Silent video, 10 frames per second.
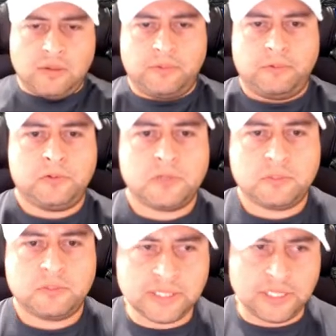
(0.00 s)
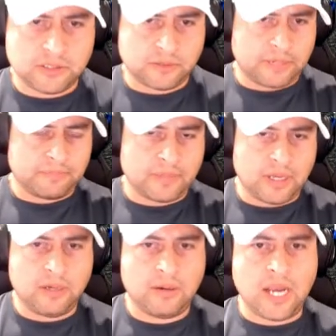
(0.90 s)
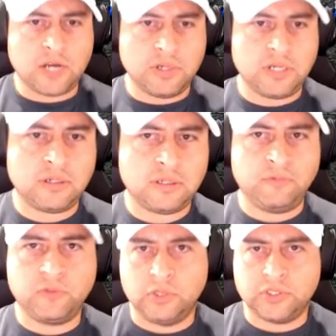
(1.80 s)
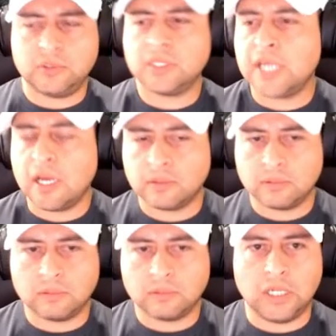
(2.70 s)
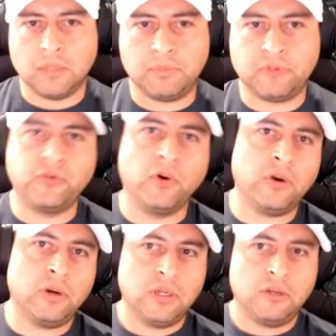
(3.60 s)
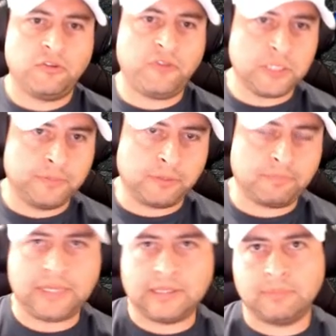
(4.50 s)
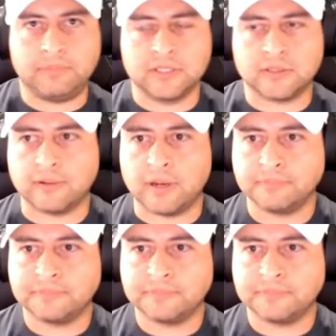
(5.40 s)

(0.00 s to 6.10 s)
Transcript: With respects to Instagram, I created an influencer account before Facebook picked up Instagram.